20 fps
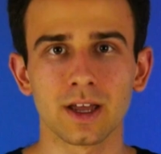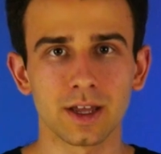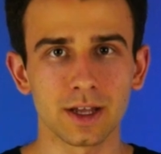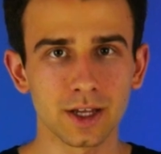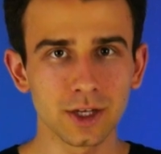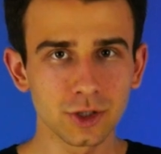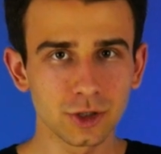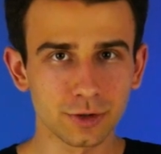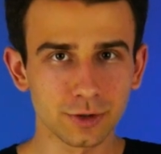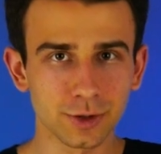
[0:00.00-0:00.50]

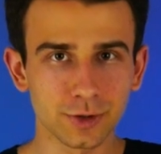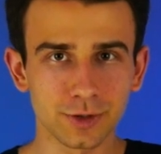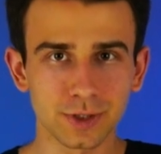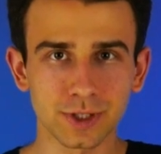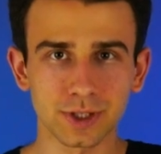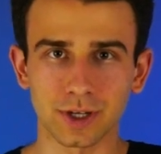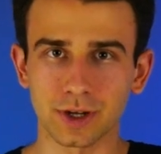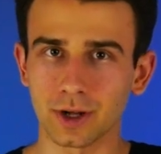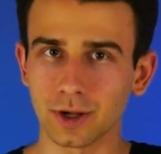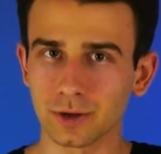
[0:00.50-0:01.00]

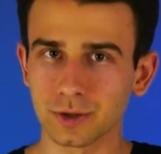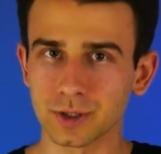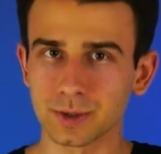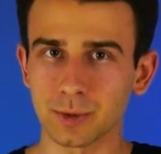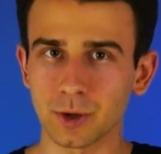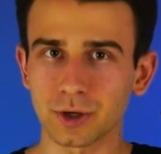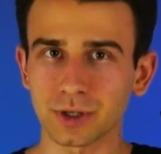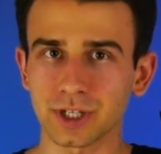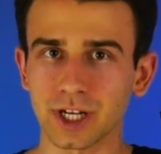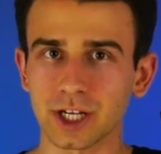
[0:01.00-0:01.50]
Introducing the color
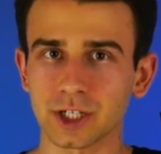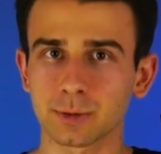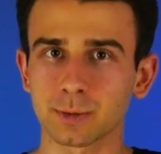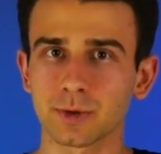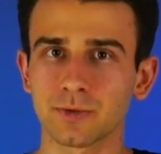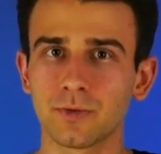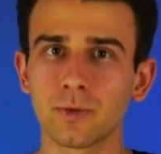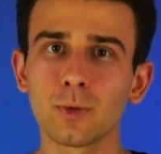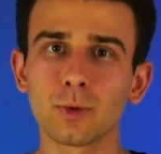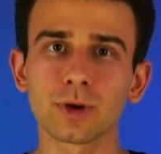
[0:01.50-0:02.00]
smoke attachment
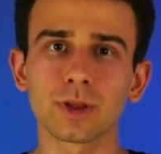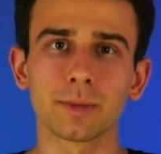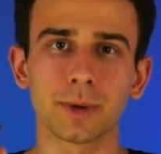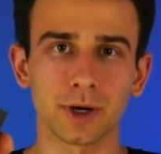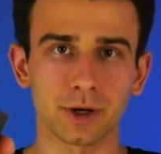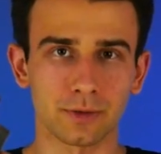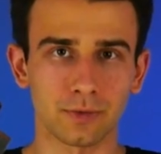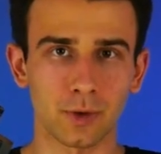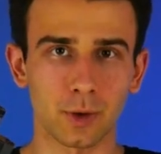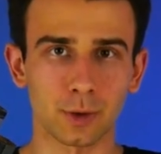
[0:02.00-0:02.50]
for the
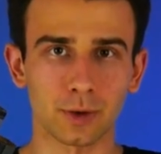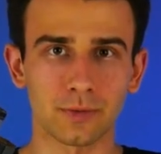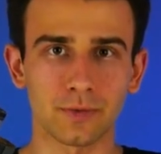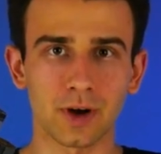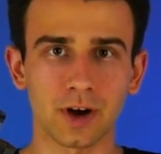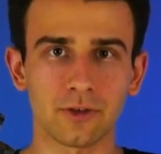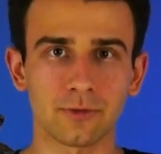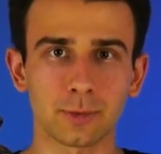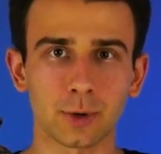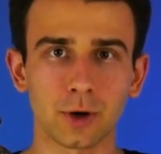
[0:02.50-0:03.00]
Microfogger
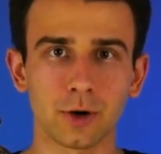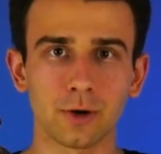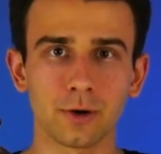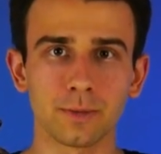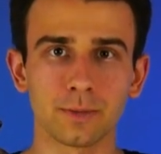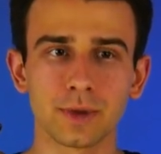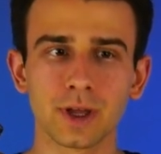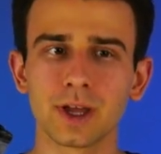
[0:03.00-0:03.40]
5 Pro.